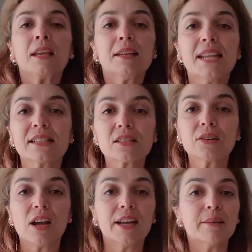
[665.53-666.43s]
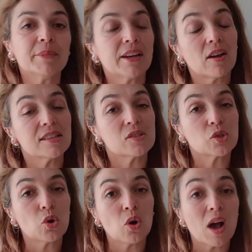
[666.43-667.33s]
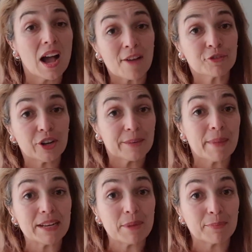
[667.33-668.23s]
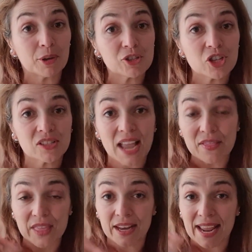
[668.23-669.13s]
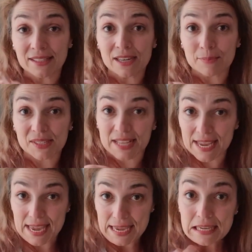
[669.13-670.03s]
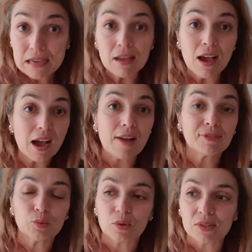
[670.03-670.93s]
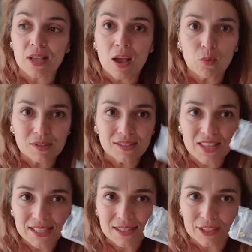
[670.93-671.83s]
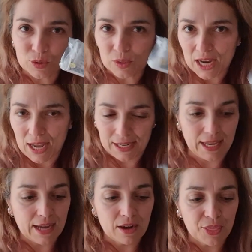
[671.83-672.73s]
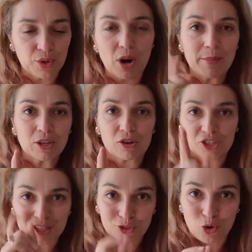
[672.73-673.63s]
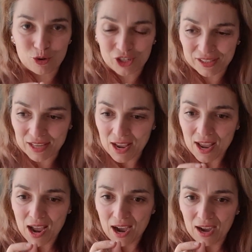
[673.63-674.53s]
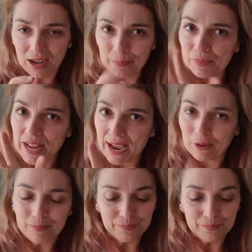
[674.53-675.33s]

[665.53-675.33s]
Next little item that I saw after I'd made my purchase and then ended up seeing afterwards was this little darling, and I thought, oh my gosh, this is gorgeous. Now,